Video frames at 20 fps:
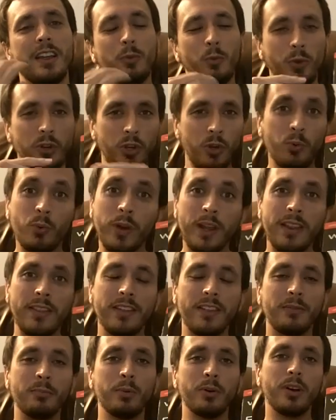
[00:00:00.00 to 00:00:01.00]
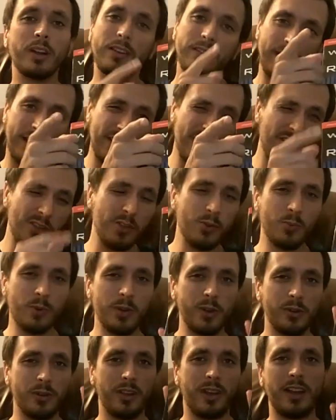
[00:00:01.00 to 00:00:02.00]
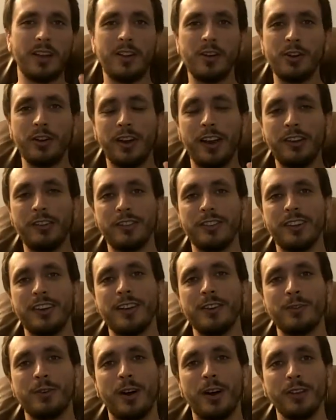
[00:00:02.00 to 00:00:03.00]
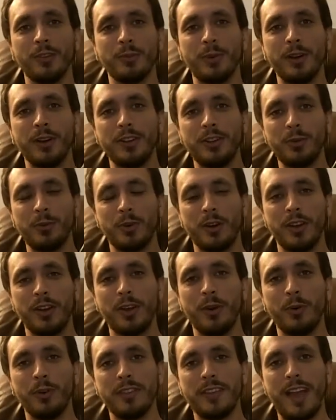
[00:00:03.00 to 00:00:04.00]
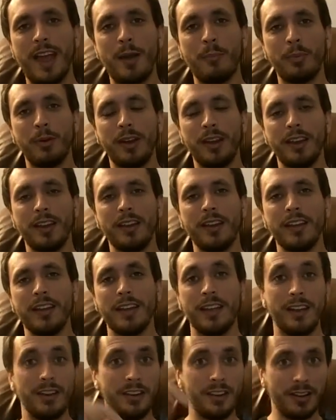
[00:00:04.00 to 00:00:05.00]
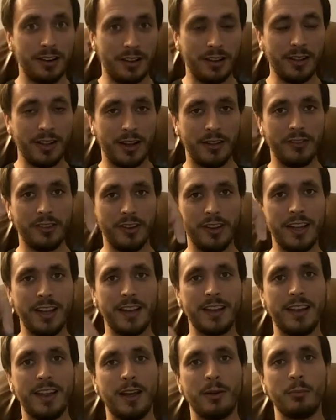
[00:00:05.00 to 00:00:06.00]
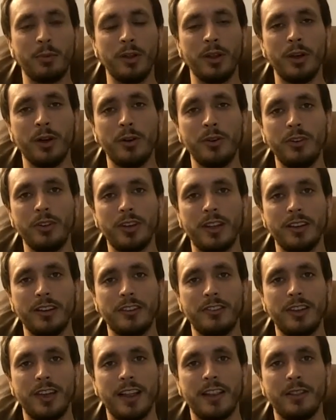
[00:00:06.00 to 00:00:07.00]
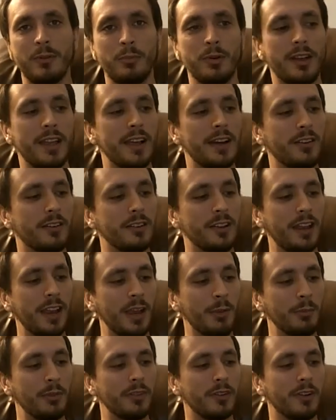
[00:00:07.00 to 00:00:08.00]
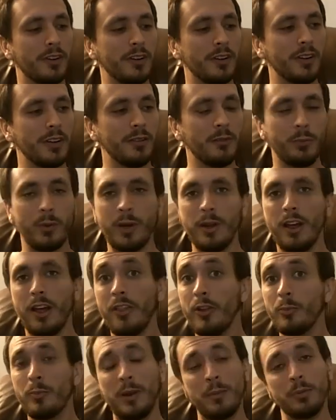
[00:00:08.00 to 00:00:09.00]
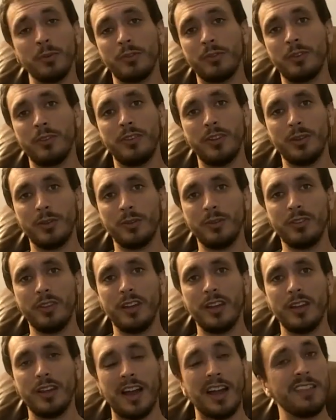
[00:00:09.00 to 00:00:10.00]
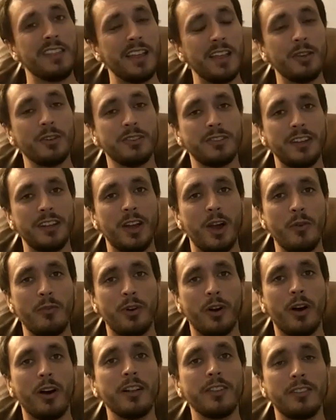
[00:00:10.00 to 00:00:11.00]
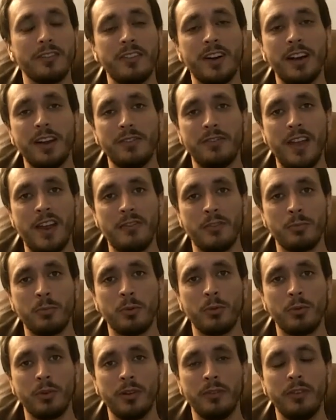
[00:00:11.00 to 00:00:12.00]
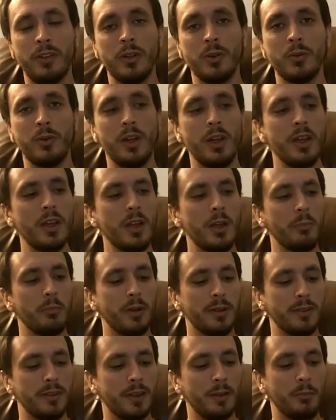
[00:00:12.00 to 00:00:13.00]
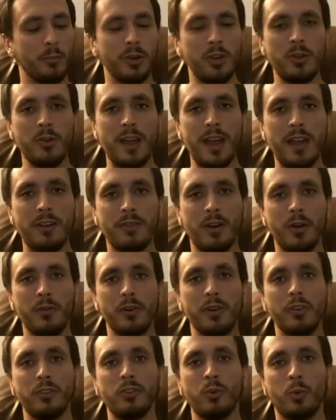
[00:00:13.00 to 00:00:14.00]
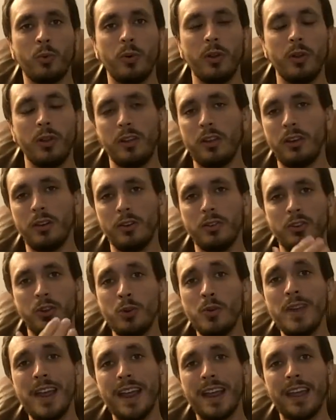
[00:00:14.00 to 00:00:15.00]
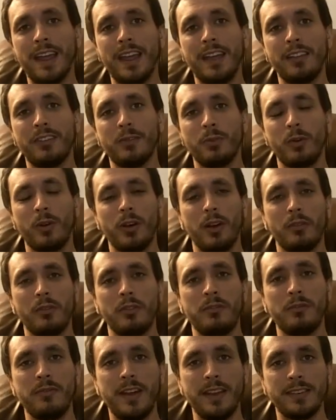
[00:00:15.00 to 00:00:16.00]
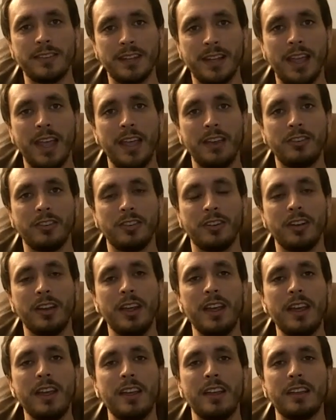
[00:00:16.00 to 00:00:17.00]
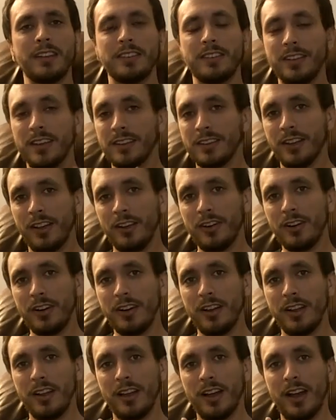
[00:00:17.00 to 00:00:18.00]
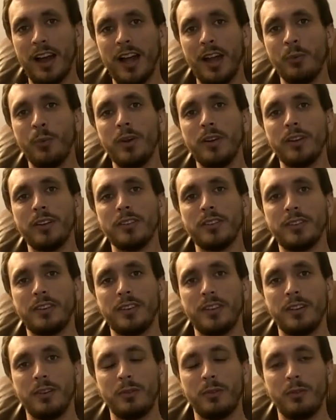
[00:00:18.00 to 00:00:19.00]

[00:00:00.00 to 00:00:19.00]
when you read this book, because I know you will, I know you're interested in Roswell and you want to know what's happening, and click on the link down below and you can check the book out on Amazon and read other people's reviews. I think you'll see overall it's a very favorable review. But when you have over 2 decades of investigation, 600 eyewitness